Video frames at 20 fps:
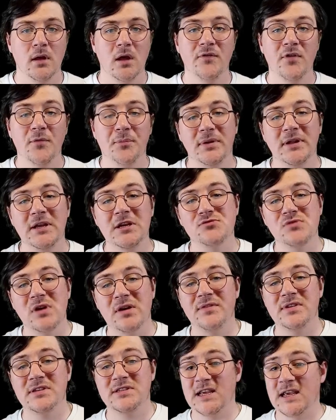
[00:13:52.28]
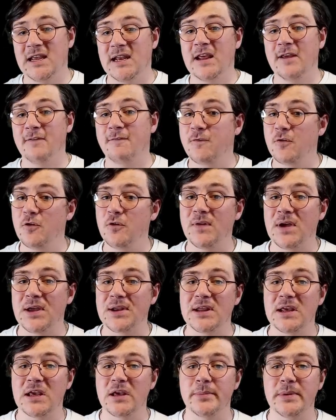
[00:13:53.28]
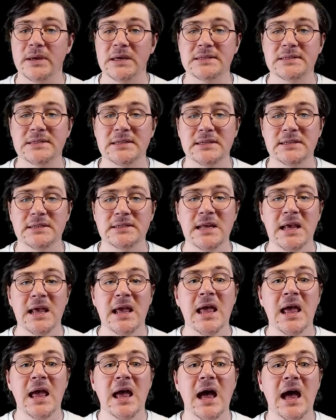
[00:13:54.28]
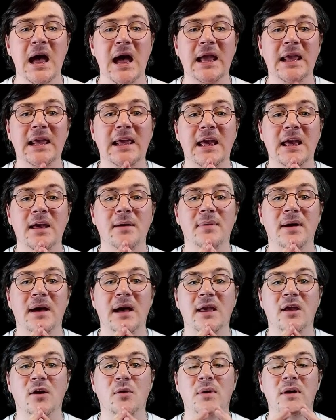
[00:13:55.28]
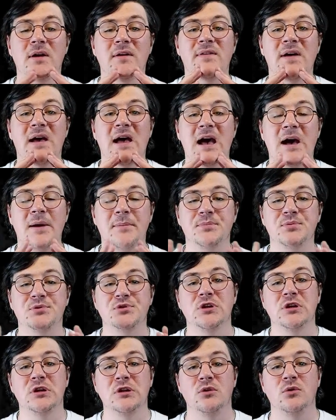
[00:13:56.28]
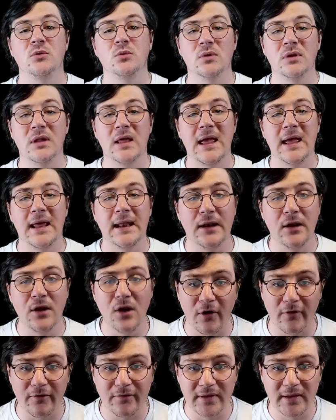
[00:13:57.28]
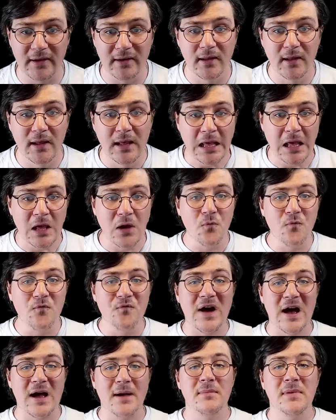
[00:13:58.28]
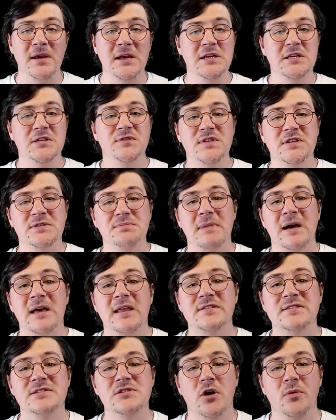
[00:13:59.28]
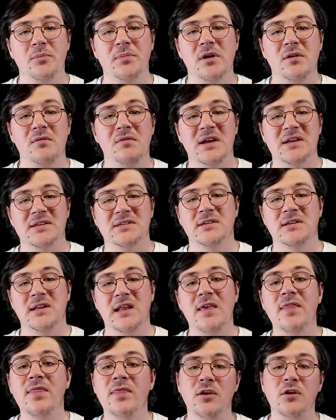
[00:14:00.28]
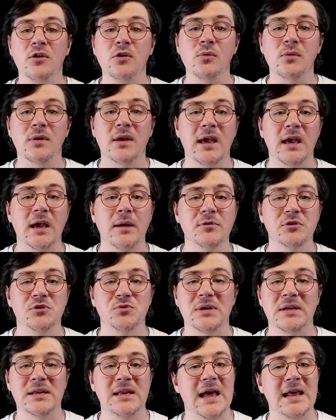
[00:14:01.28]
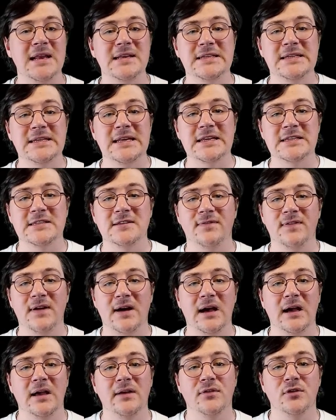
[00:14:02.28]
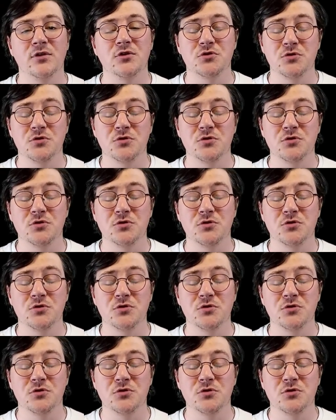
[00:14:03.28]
The police ran this DNA through their databases and came back with absolutely nothing. That means this man has not been arrested in the UK between 1995 and